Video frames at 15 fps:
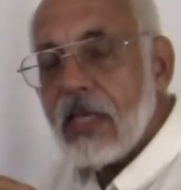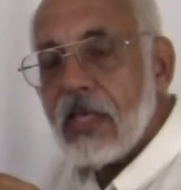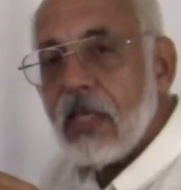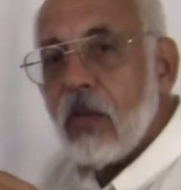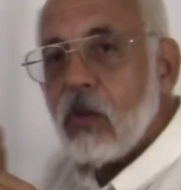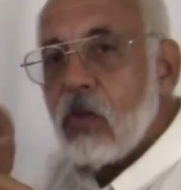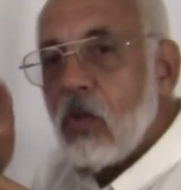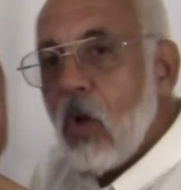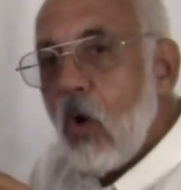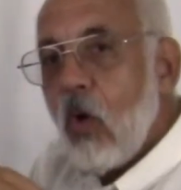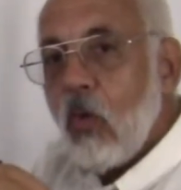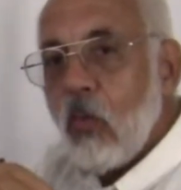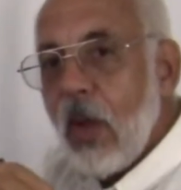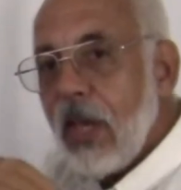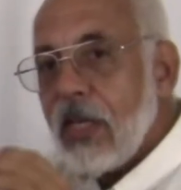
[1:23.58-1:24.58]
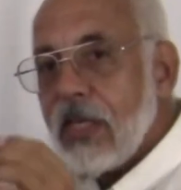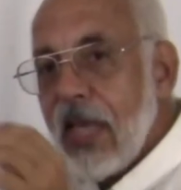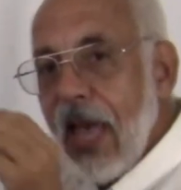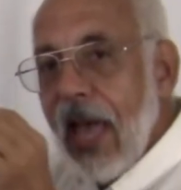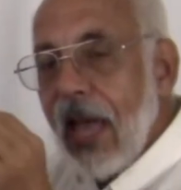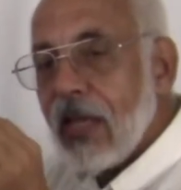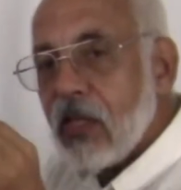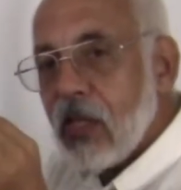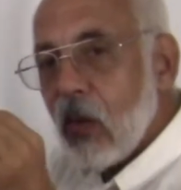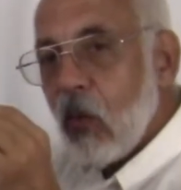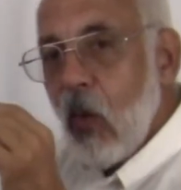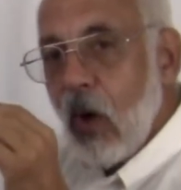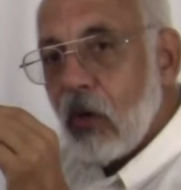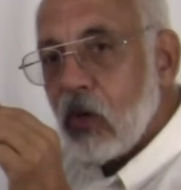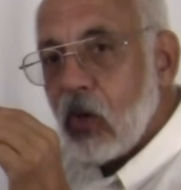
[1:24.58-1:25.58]
there's no raised edge that
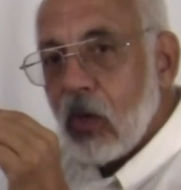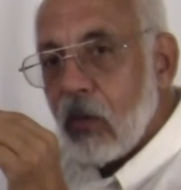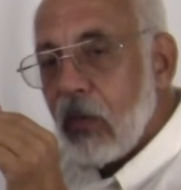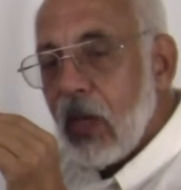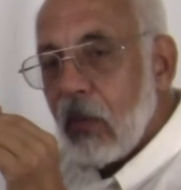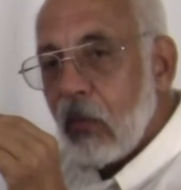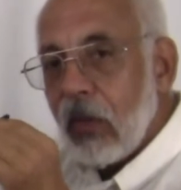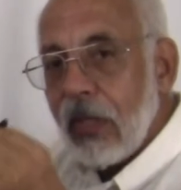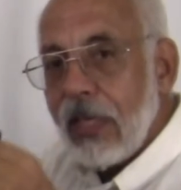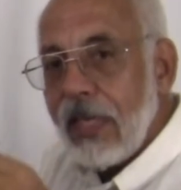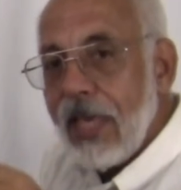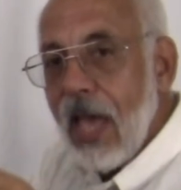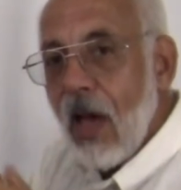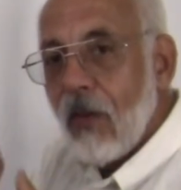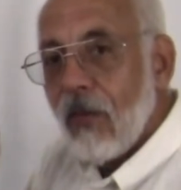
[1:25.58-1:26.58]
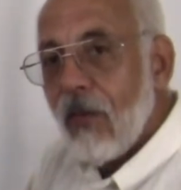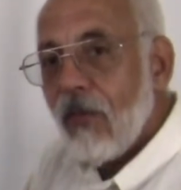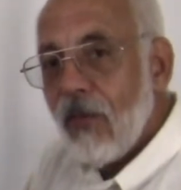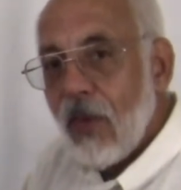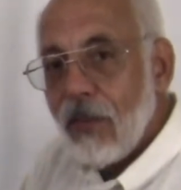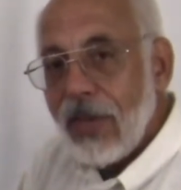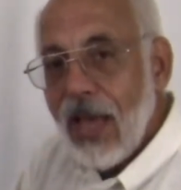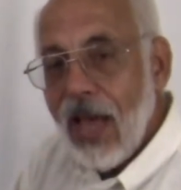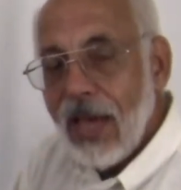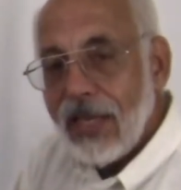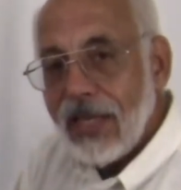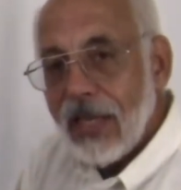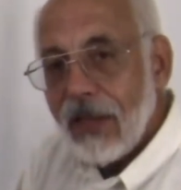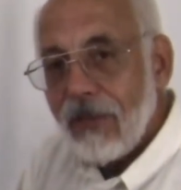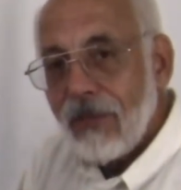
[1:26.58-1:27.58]
water is going to be able to leak out from
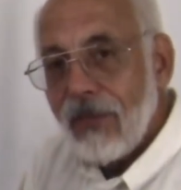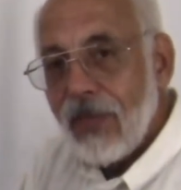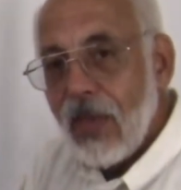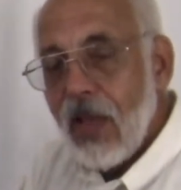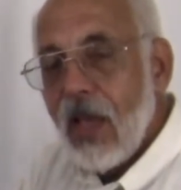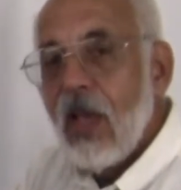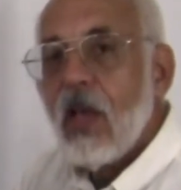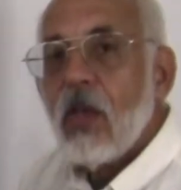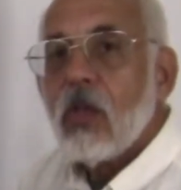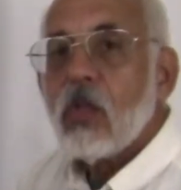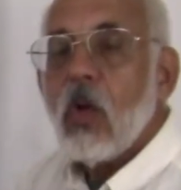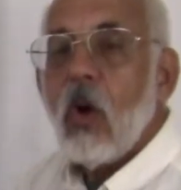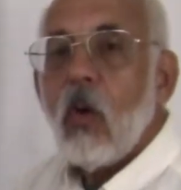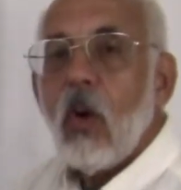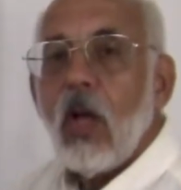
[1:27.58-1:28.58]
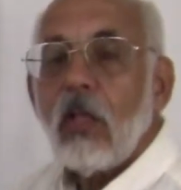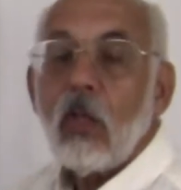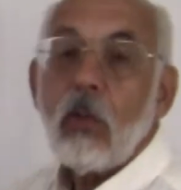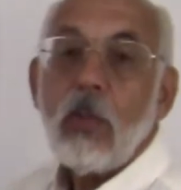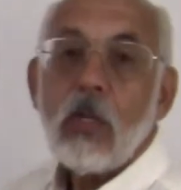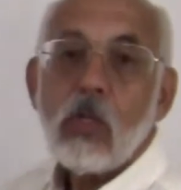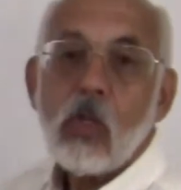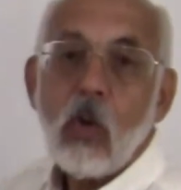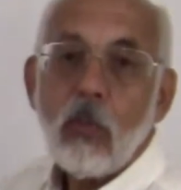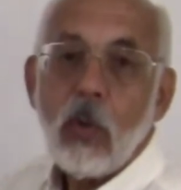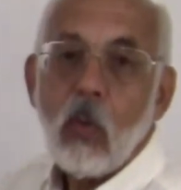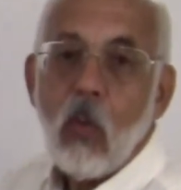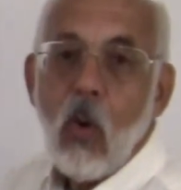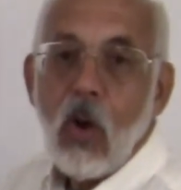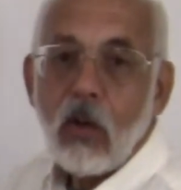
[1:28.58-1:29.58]
behind it. So a little bit of soapy
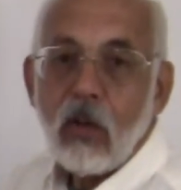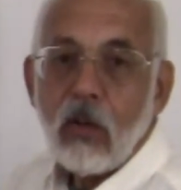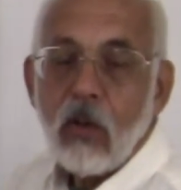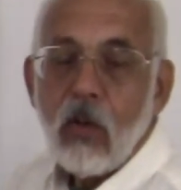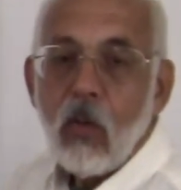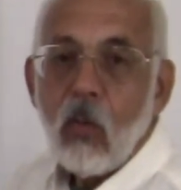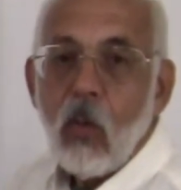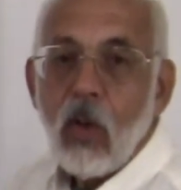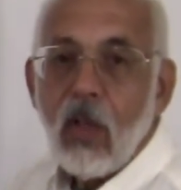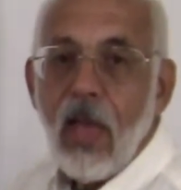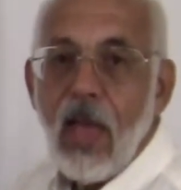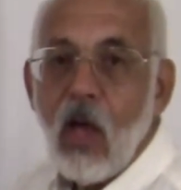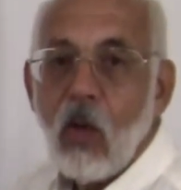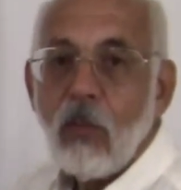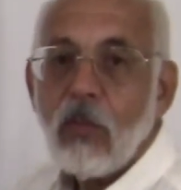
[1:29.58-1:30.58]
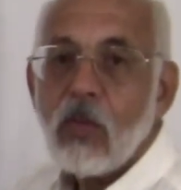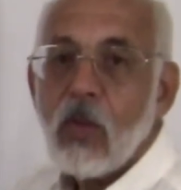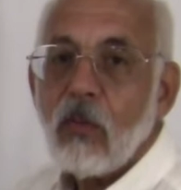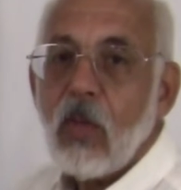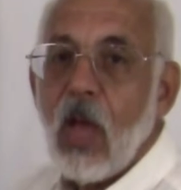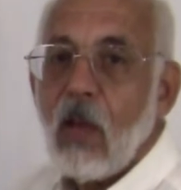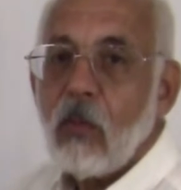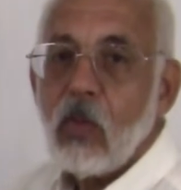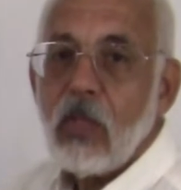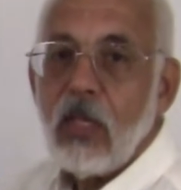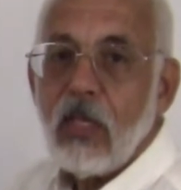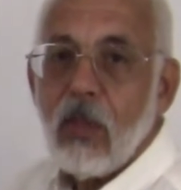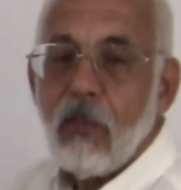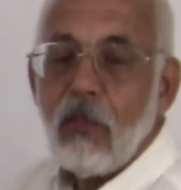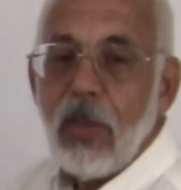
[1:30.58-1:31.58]
water will help. Sometimes you
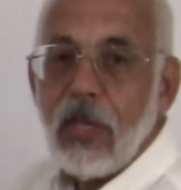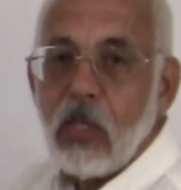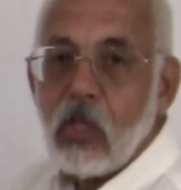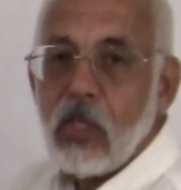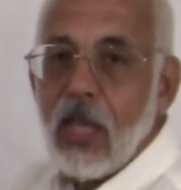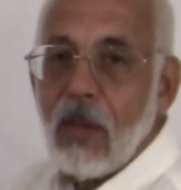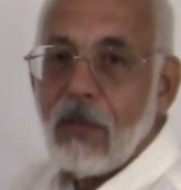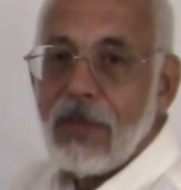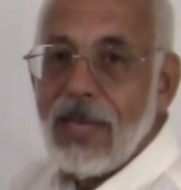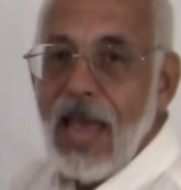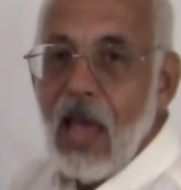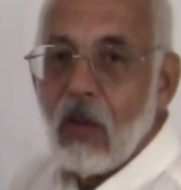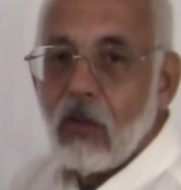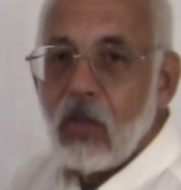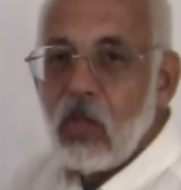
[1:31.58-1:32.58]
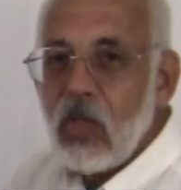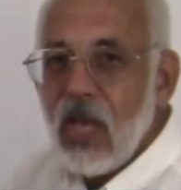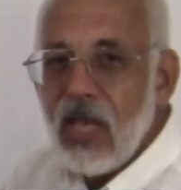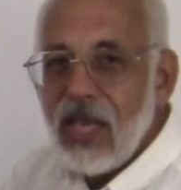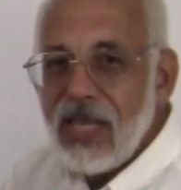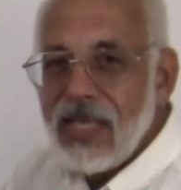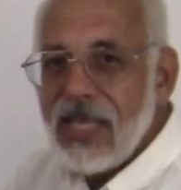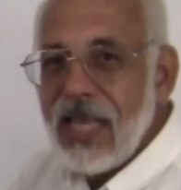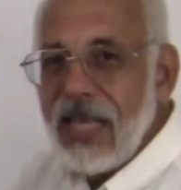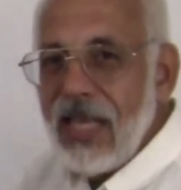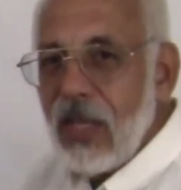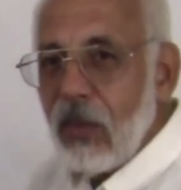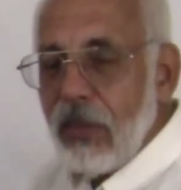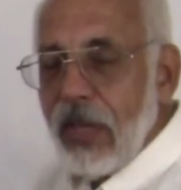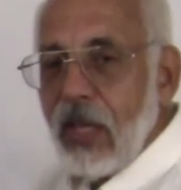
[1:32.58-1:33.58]
need to pinch them down just a
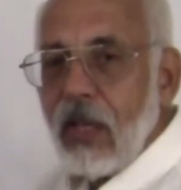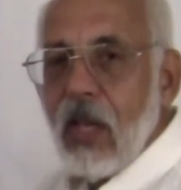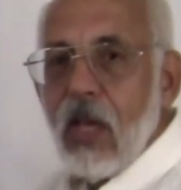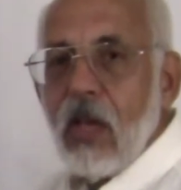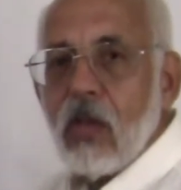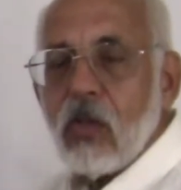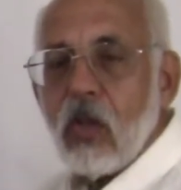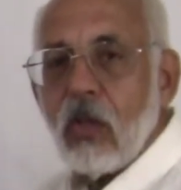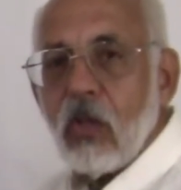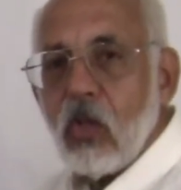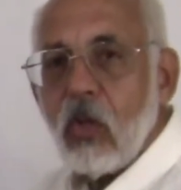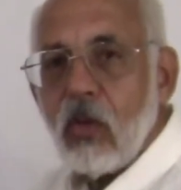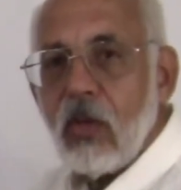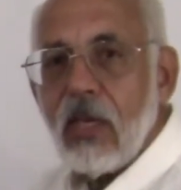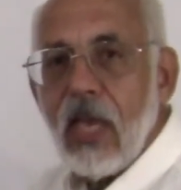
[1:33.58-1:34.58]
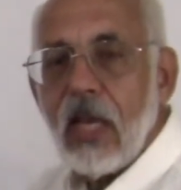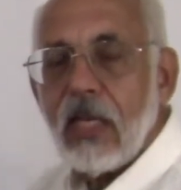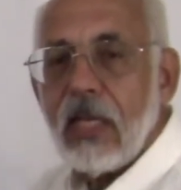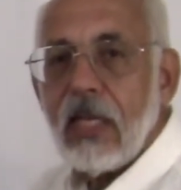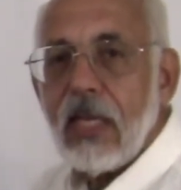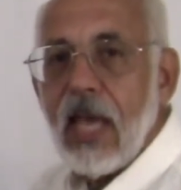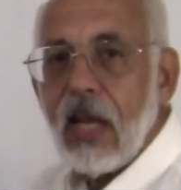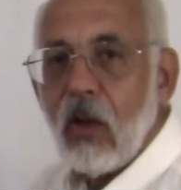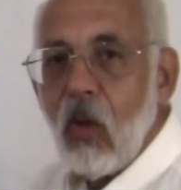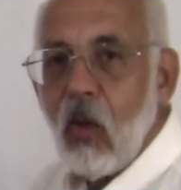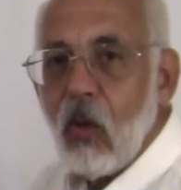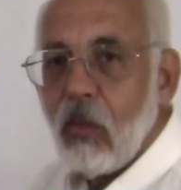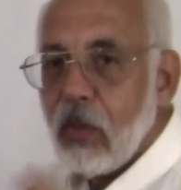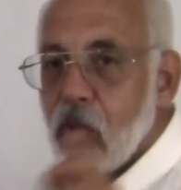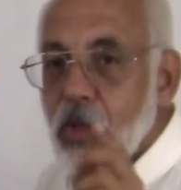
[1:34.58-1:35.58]
little bit so that you can get it in that hole,
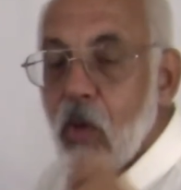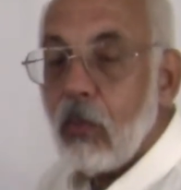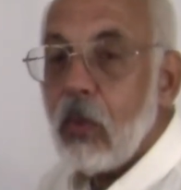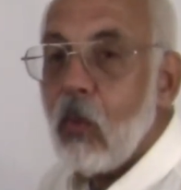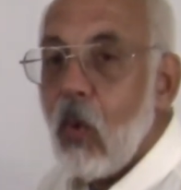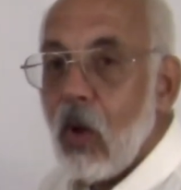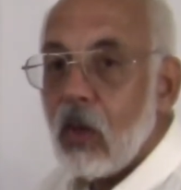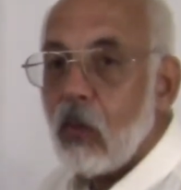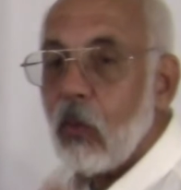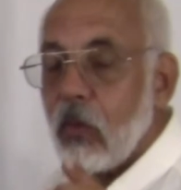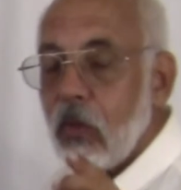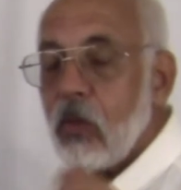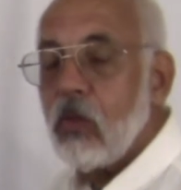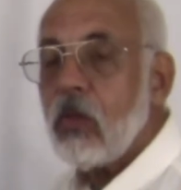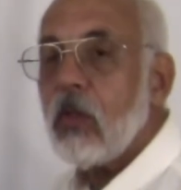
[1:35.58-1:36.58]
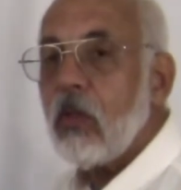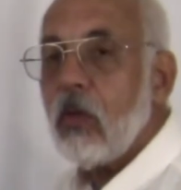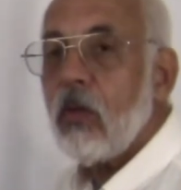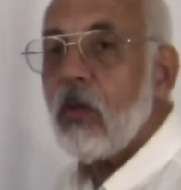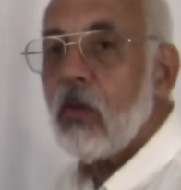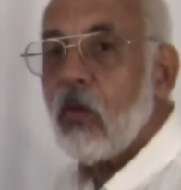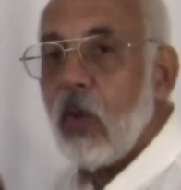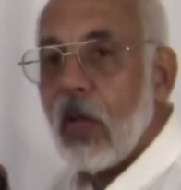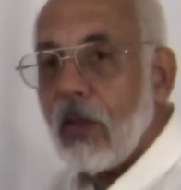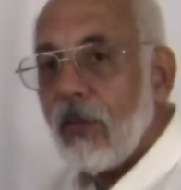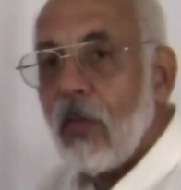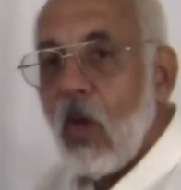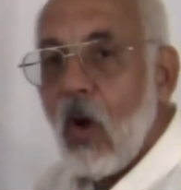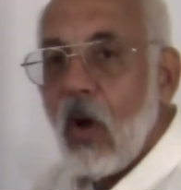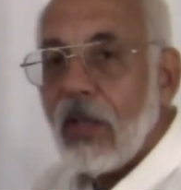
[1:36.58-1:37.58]
but soapy water will usually do the trick
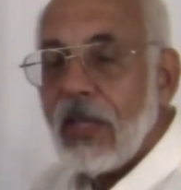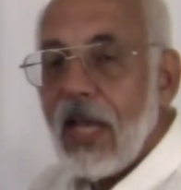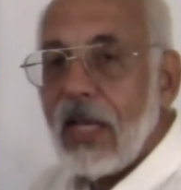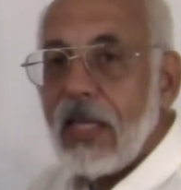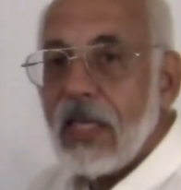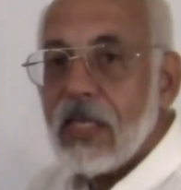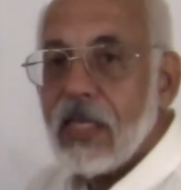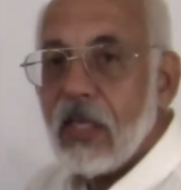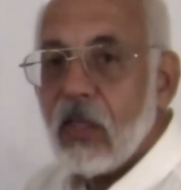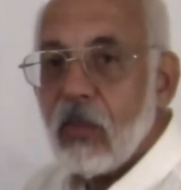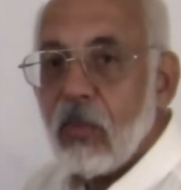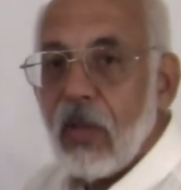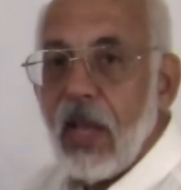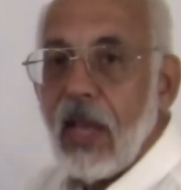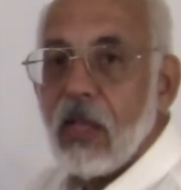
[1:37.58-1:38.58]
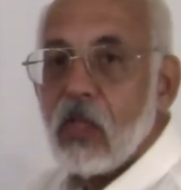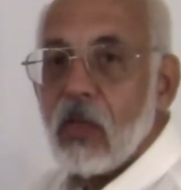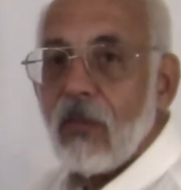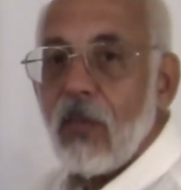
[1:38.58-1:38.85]
on getting this into place.